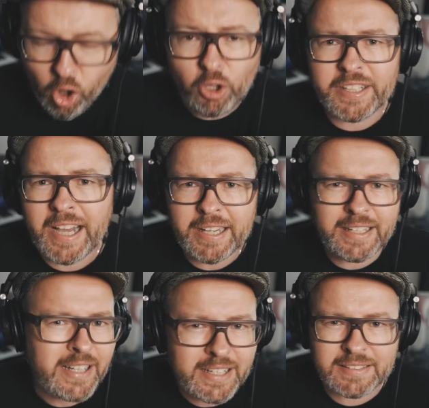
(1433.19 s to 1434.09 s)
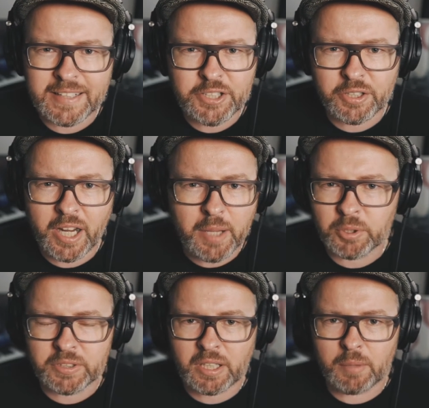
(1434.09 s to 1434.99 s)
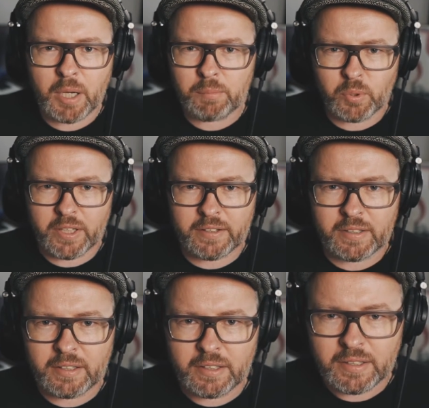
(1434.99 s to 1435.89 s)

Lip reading: all the ideas that you're able to come up with